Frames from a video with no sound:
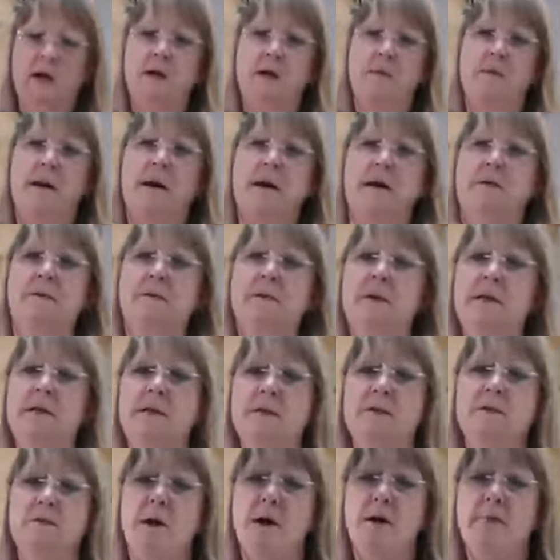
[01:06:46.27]
about. Look at
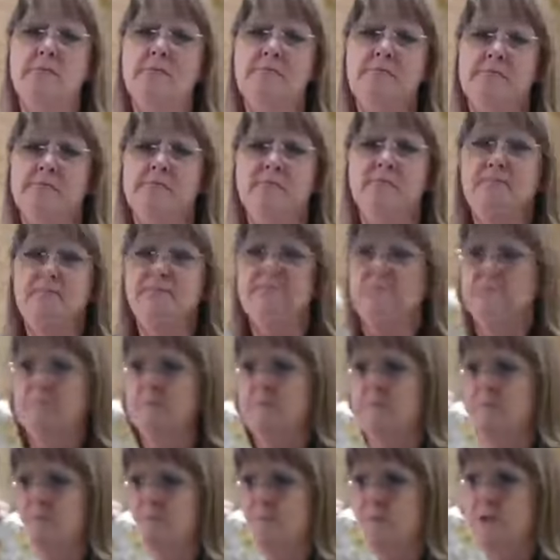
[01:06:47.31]
this one.
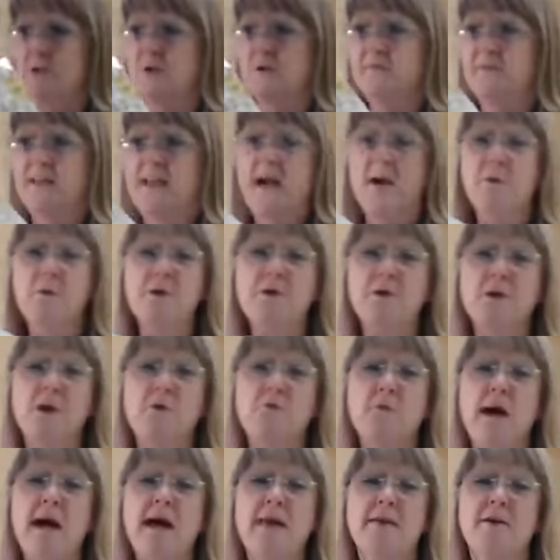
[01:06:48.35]
Those flowers are
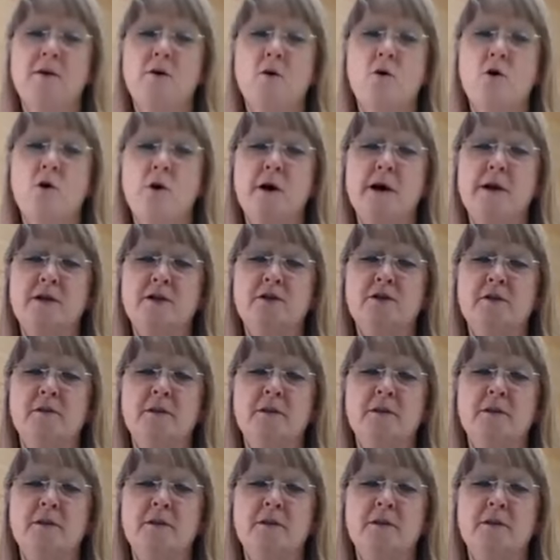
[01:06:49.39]
rather orange,